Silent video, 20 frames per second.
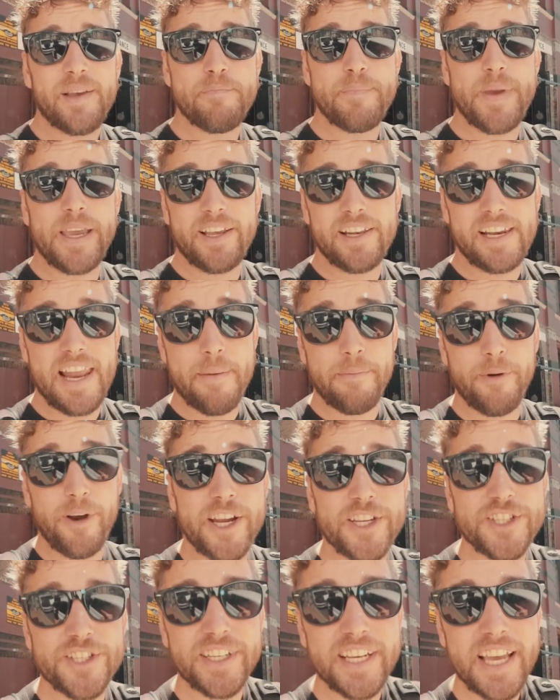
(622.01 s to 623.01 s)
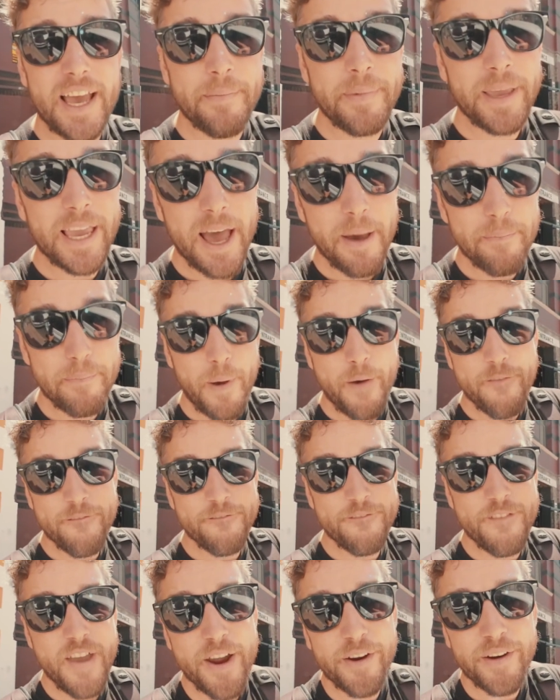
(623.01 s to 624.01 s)
Big collaboration coming up
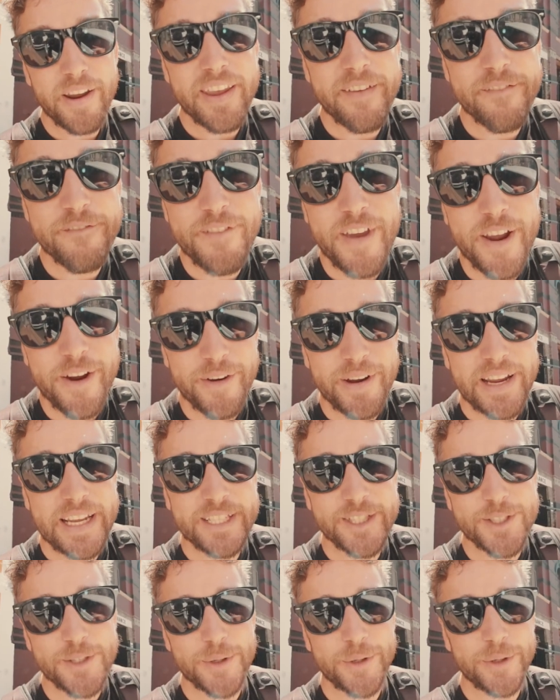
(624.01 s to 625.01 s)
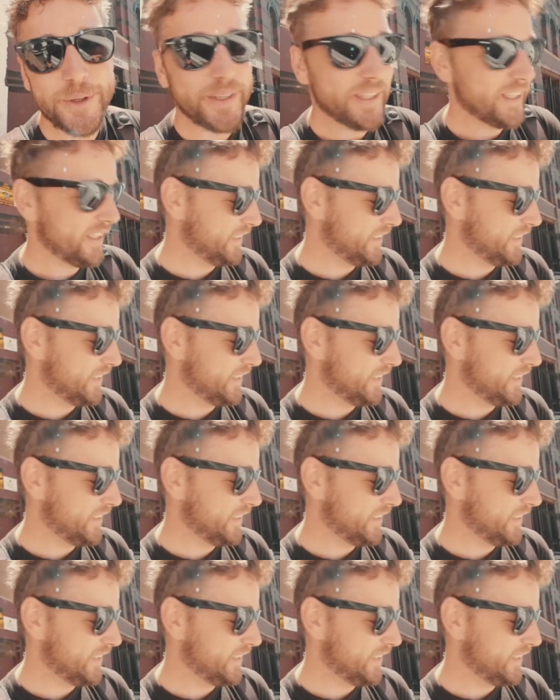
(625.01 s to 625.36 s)
very, very soon.